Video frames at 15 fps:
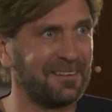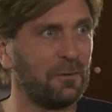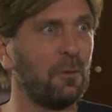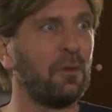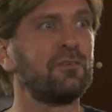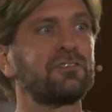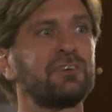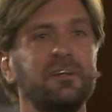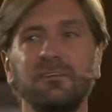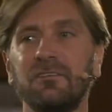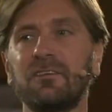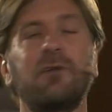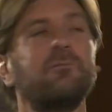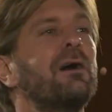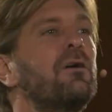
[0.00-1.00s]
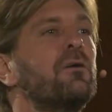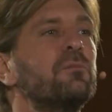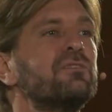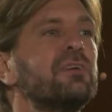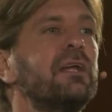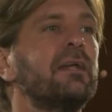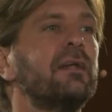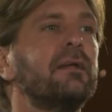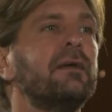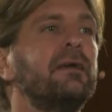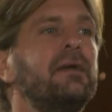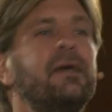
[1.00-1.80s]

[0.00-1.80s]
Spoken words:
and all of a sudden someone comes in